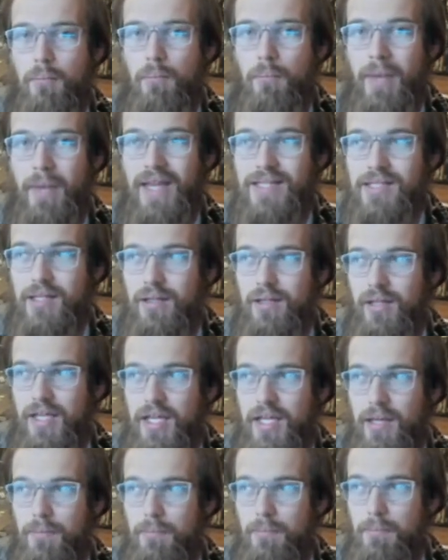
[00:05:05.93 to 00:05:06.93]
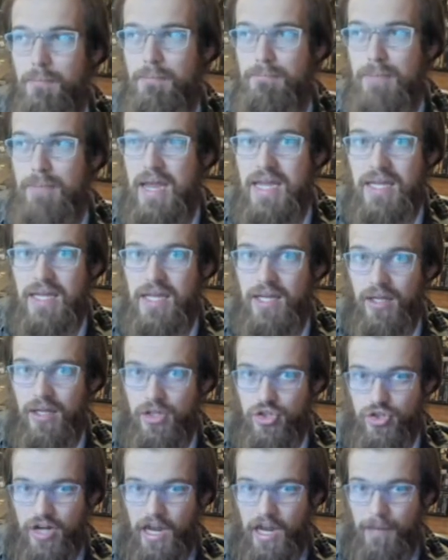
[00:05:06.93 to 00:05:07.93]
basically making a
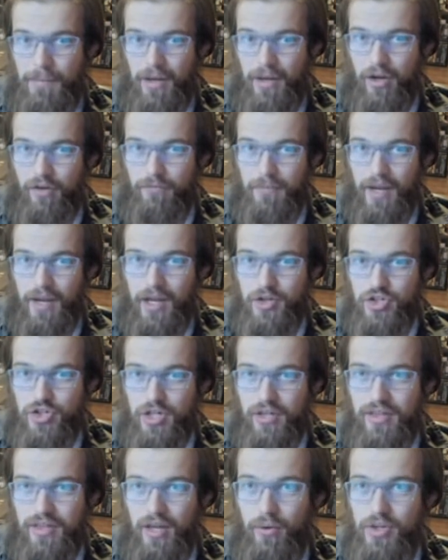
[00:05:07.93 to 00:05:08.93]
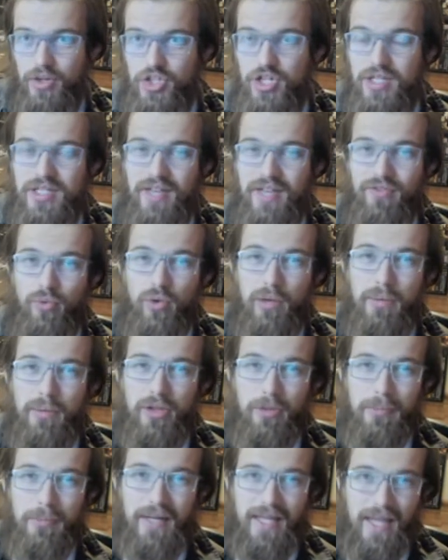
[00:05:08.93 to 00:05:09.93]
trap out of magic. That way she doesn't have to worry
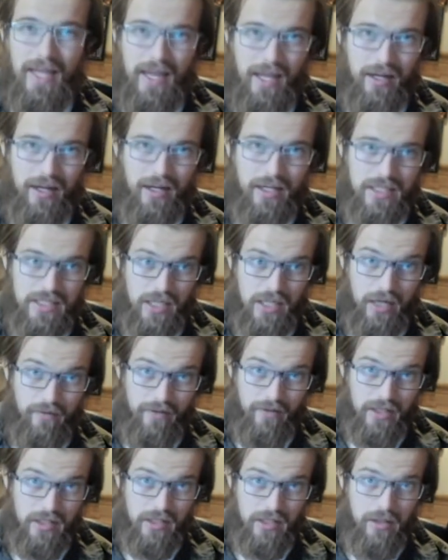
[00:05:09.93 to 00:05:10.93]
about the mechanics of it.